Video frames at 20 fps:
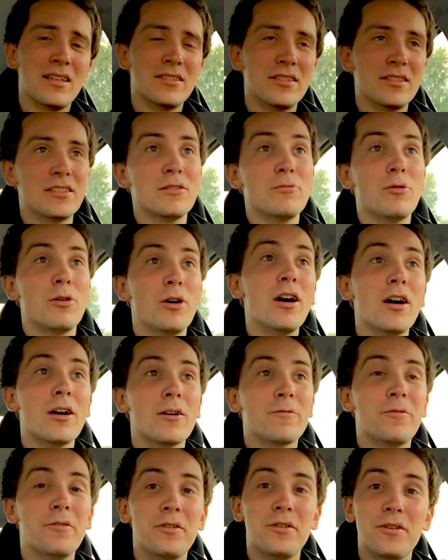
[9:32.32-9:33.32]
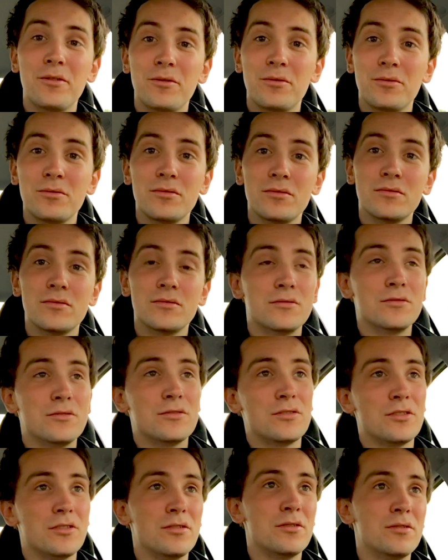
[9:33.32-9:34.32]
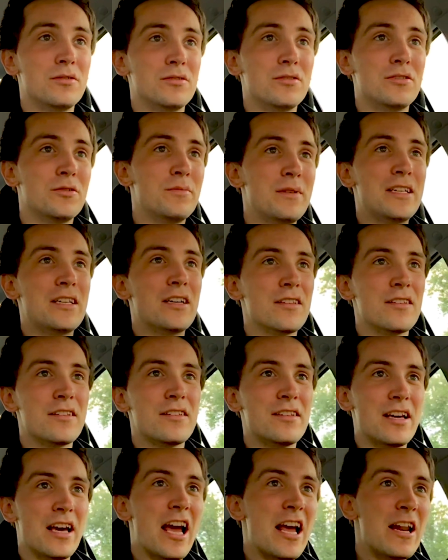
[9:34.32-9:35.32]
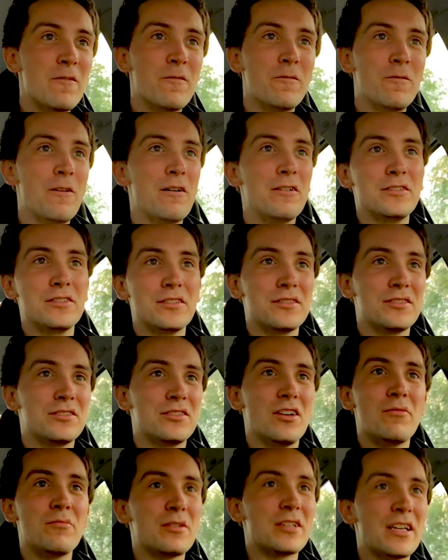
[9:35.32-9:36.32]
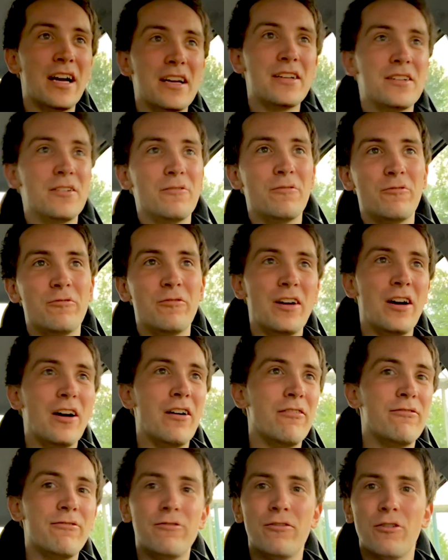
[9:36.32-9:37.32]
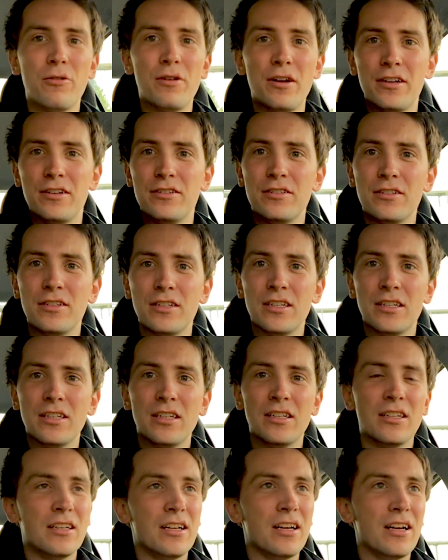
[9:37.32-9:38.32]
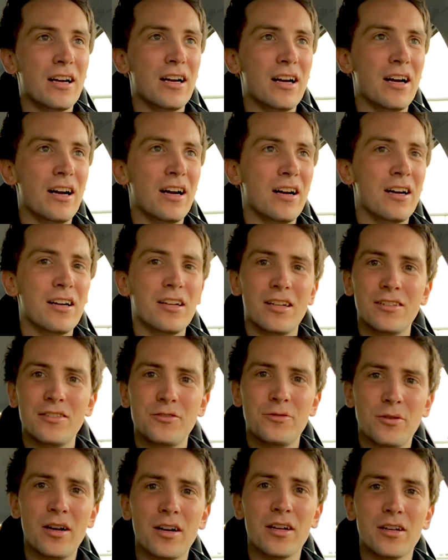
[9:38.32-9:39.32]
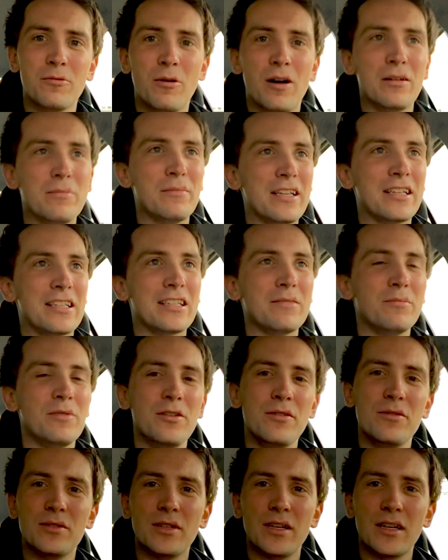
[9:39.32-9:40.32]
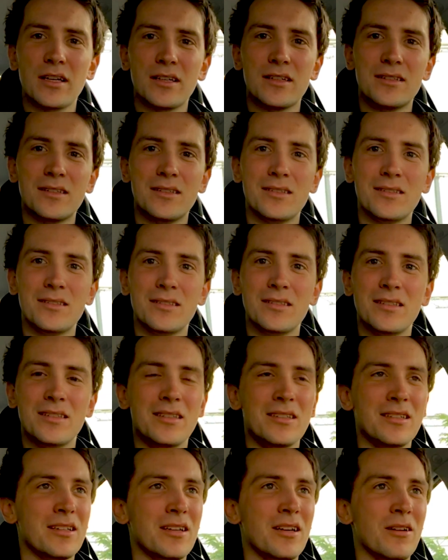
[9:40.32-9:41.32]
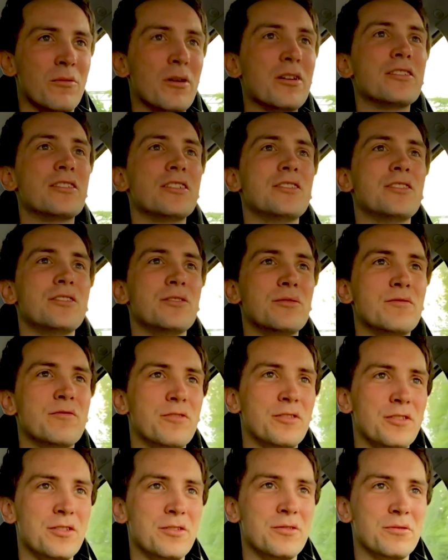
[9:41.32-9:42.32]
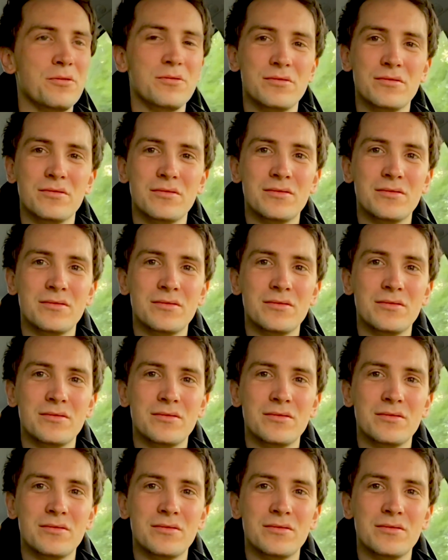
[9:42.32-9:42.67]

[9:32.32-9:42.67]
Does it work for you to be under the influence of some kind of foreign drug while making music? What does it do for you?